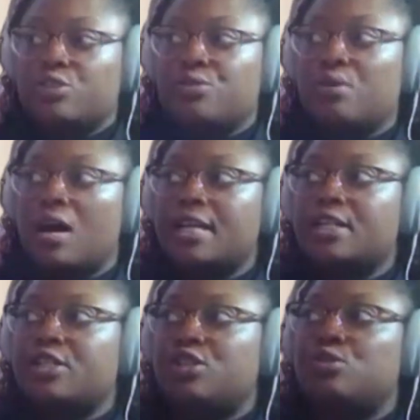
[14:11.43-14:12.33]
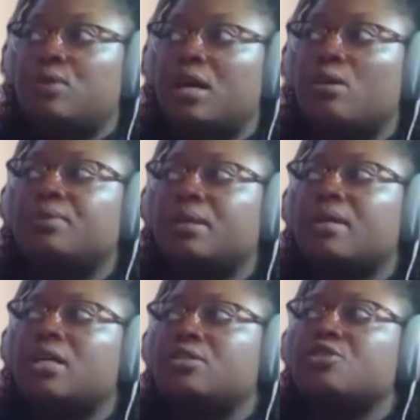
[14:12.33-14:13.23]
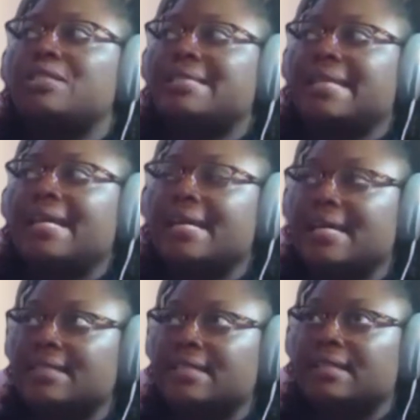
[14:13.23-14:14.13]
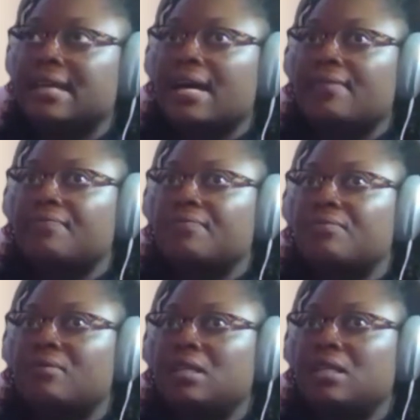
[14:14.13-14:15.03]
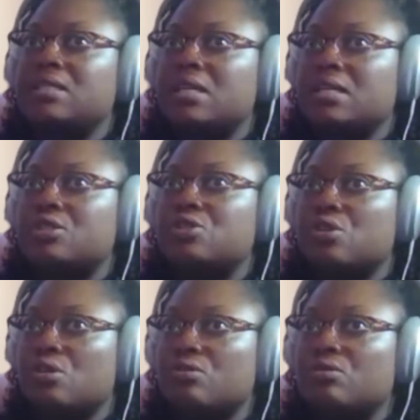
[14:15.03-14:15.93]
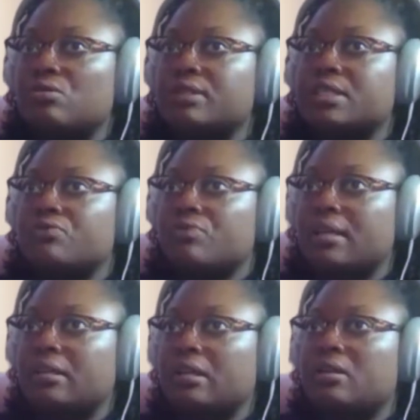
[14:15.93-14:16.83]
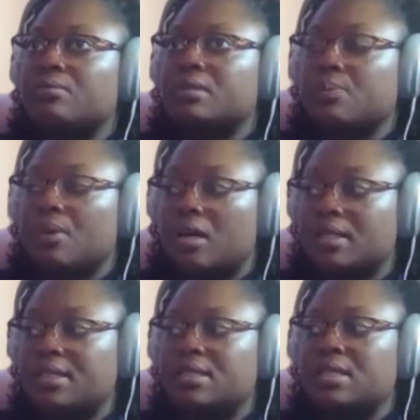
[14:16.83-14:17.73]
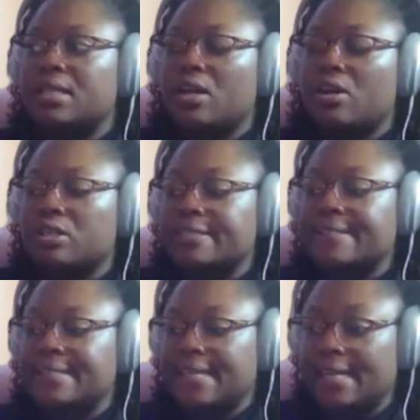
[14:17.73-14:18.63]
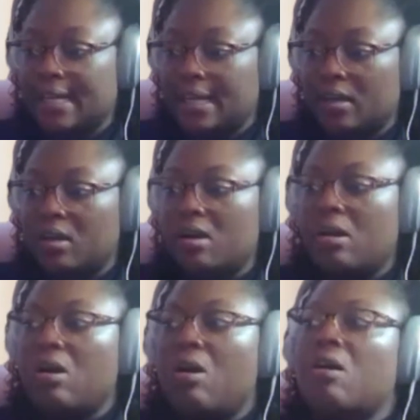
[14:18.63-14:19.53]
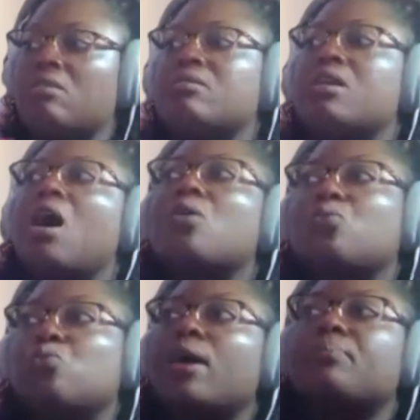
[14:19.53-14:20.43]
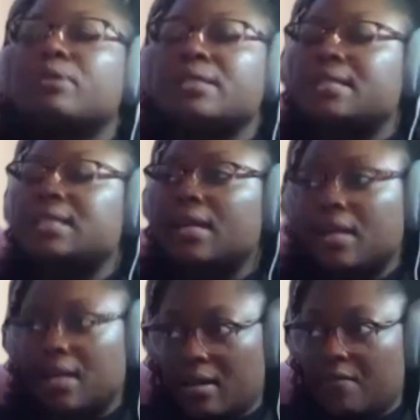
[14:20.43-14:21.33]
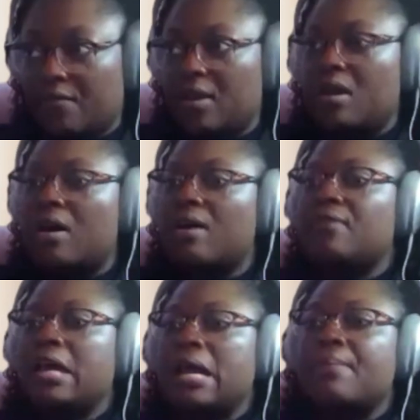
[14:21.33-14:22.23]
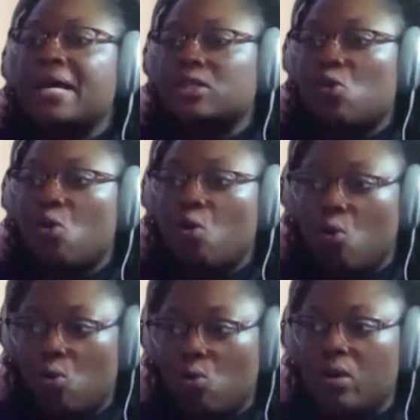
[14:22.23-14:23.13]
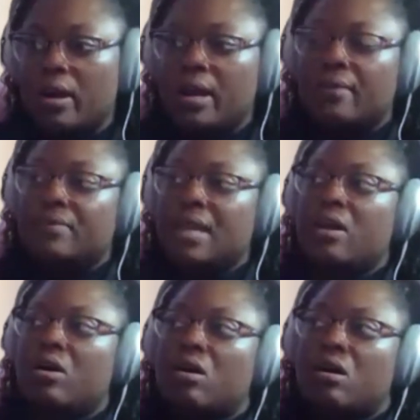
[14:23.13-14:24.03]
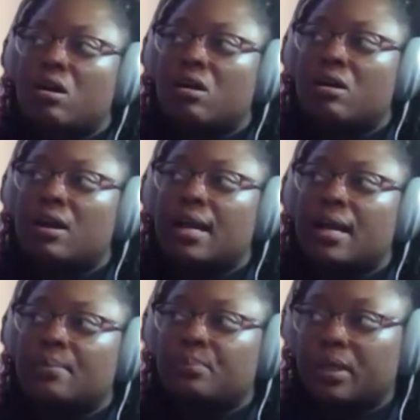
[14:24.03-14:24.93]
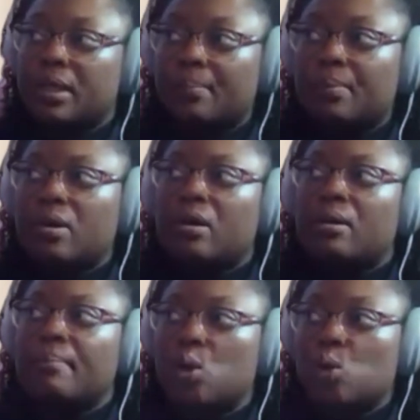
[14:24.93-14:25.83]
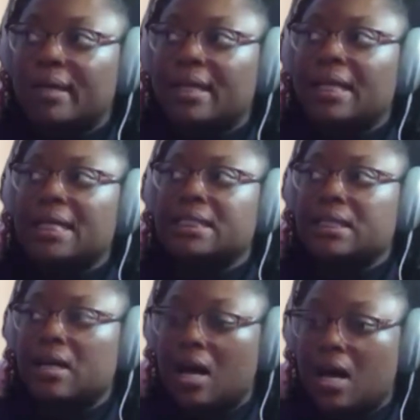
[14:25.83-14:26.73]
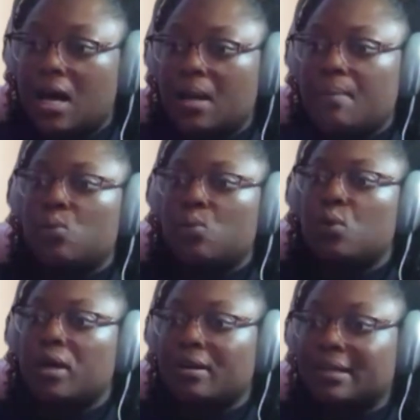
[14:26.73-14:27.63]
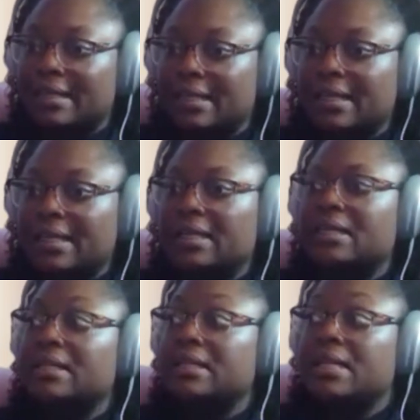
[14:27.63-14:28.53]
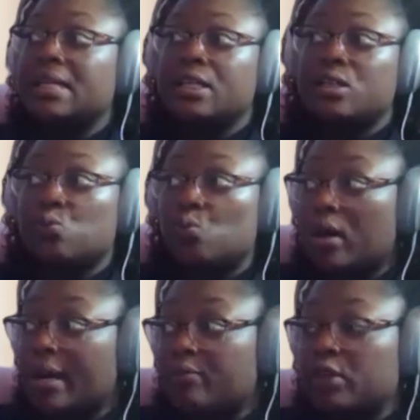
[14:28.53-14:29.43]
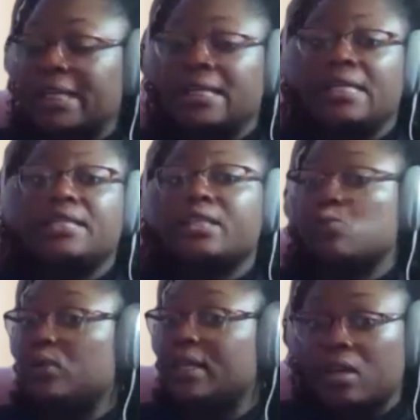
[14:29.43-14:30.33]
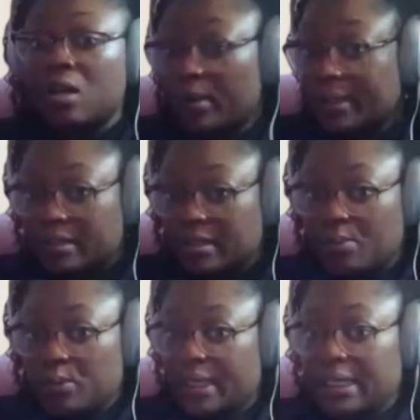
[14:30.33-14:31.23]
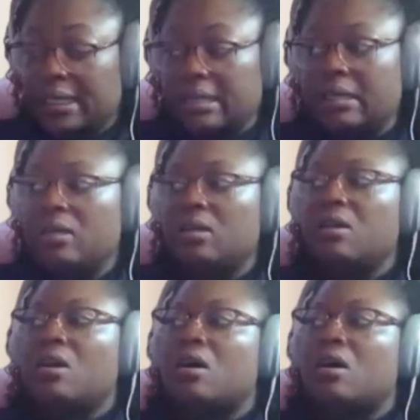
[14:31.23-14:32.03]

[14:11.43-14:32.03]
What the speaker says: trying to help them understand that these external dysregulated responses that they are seeing are not representative of him as a whole. They are a blip on a moment in time where he needs whatever he needs, because we didn't know at the time what he needed.